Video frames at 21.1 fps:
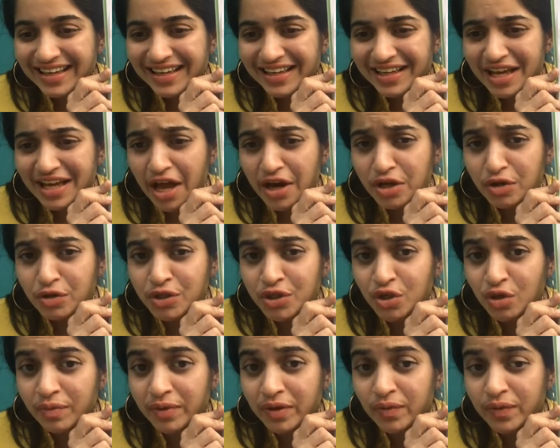Can you
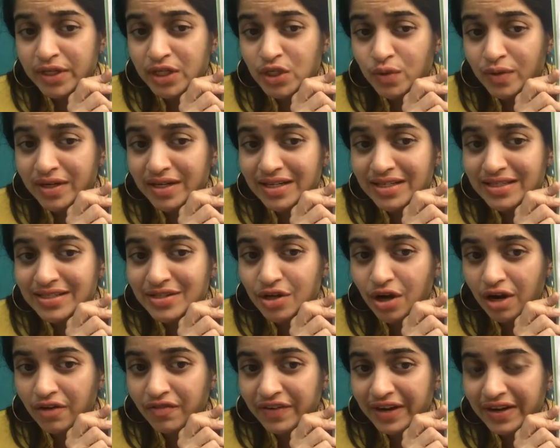show me which one is
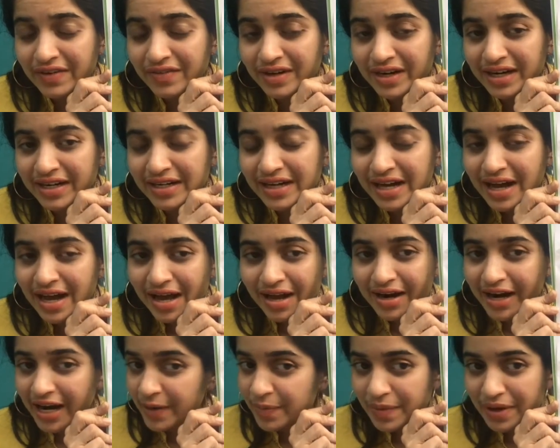your favorite?
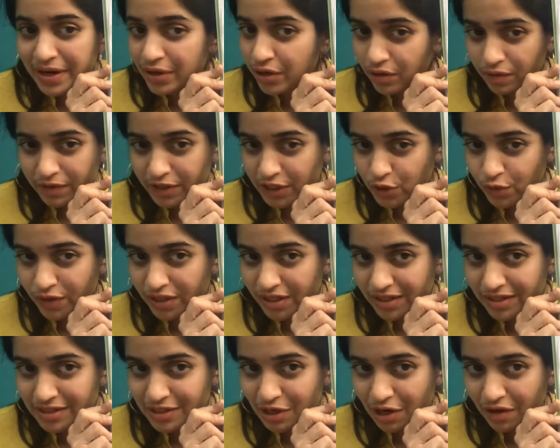Let me know which one
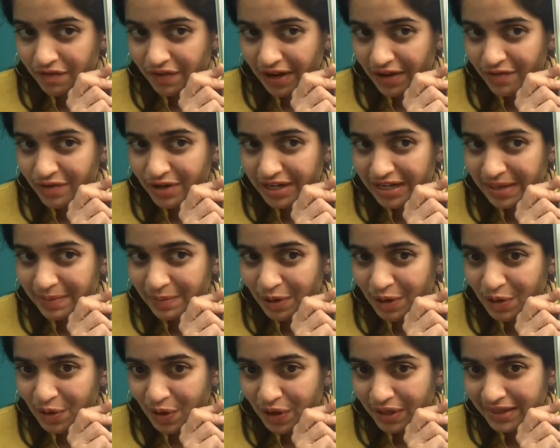is your favorite
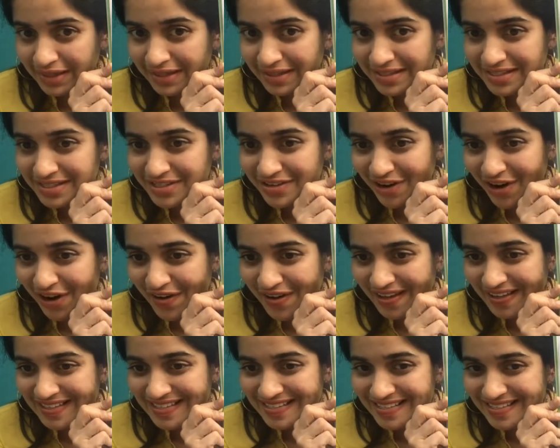among all these
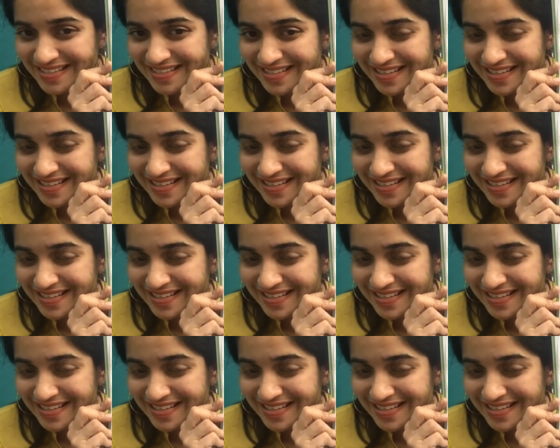drawings.